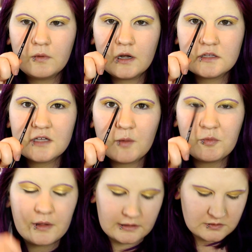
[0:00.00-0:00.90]
right on top
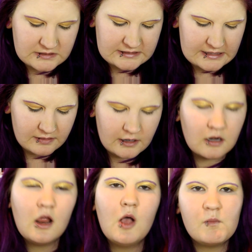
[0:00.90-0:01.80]
of my little skin
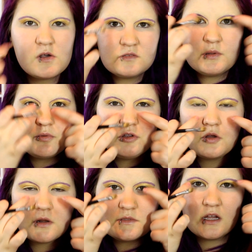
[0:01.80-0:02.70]
there. Most people, you
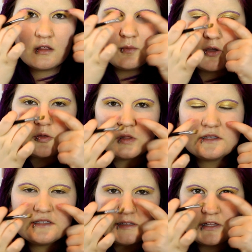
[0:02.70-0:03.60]
know what I'm talking about. You can
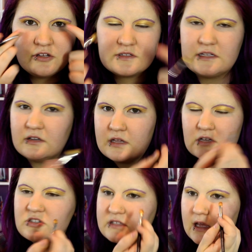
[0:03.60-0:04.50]
see like your tear
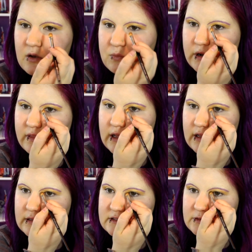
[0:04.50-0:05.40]
duct, just kind of bring
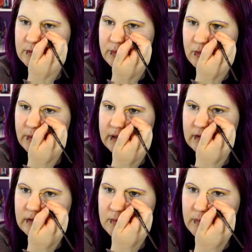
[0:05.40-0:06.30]
that into a
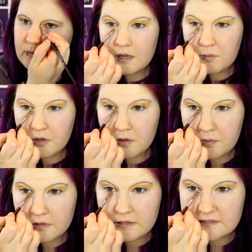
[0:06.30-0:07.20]
point. And I'm gonna
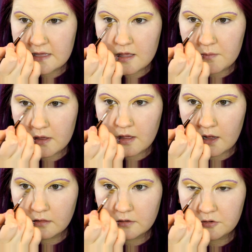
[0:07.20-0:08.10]
put the same
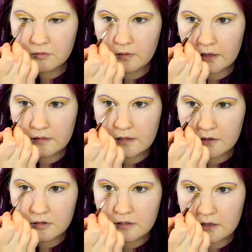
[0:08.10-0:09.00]
color directly
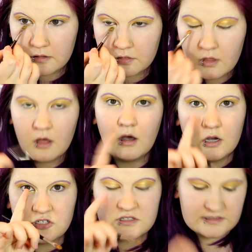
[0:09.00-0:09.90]
underneath
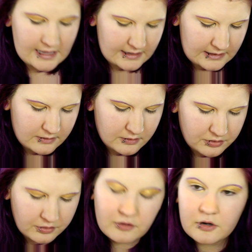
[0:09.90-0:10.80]
on just that inner
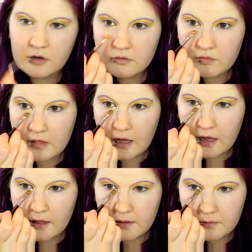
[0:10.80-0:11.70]
third of the
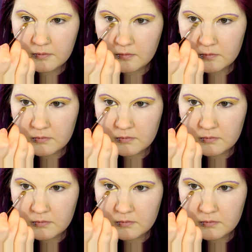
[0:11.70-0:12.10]
eye.